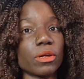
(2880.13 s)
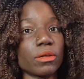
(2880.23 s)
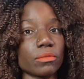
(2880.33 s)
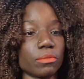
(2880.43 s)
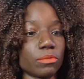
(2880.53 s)

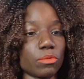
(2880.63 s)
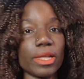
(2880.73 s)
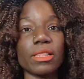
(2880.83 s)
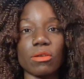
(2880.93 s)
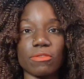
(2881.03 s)
a
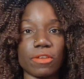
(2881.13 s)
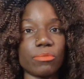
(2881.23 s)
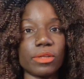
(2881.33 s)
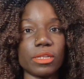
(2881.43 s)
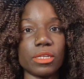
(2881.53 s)
well-off
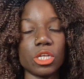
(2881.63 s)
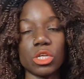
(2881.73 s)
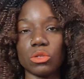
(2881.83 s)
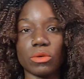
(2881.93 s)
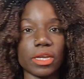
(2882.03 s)
family,
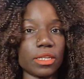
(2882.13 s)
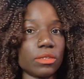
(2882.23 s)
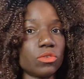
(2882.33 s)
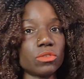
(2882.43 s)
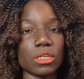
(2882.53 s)
you can
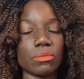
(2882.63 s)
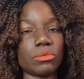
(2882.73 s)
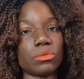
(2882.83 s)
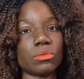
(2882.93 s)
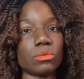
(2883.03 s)
use up
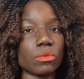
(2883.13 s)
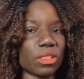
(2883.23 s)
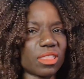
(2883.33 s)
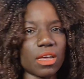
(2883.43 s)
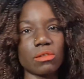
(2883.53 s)
to
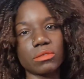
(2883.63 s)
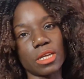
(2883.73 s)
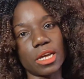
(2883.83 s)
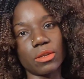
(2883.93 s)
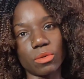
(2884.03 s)

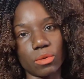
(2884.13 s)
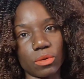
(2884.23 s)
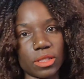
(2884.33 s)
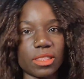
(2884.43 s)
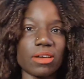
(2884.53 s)
1,000
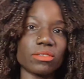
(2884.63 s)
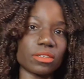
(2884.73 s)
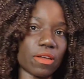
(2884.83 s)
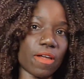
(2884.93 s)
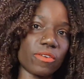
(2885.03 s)
or
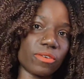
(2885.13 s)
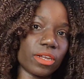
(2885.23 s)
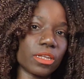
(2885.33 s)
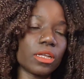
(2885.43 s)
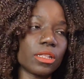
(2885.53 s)

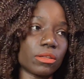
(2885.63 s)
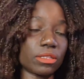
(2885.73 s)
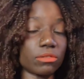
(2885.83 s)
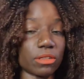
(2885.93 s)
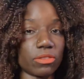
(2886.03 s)
1,100,
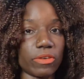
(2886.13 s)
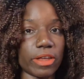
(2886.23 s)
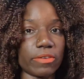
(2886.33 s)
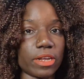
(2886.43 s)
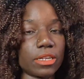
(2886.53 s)

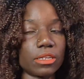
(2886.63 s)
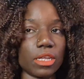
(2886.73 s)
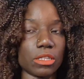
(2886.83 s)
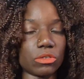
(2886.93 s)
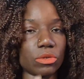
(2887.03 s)
1,300,
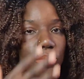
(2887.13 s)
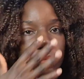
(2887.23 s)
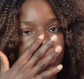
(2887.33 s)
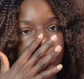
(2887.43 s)
and so.